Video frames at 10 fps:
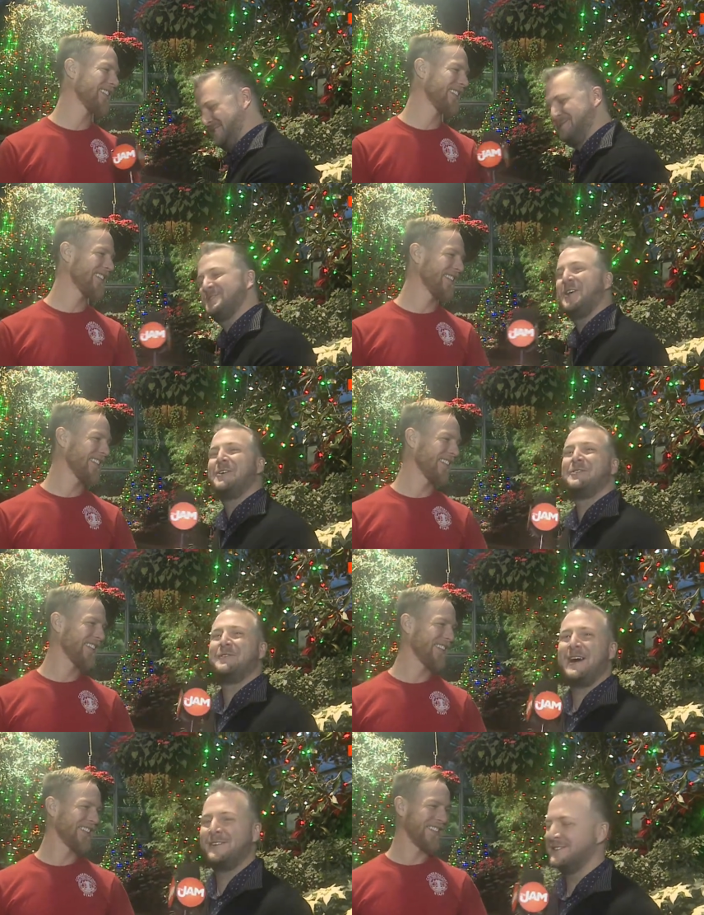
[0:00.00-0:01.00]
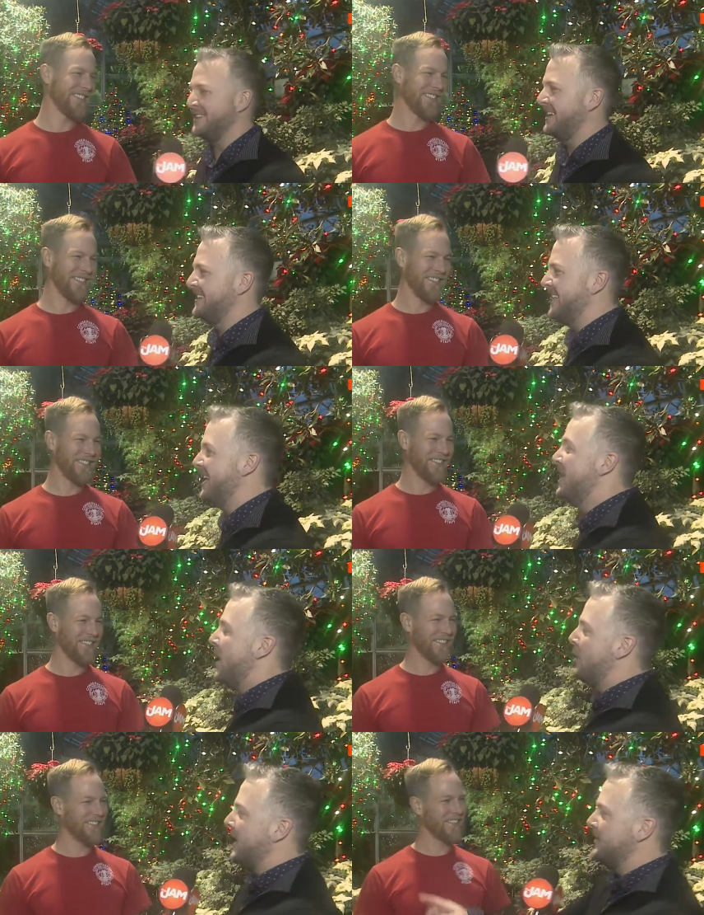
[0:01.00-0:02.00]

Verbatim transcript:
Speaker 1: use all the vowels. I like that. Okay,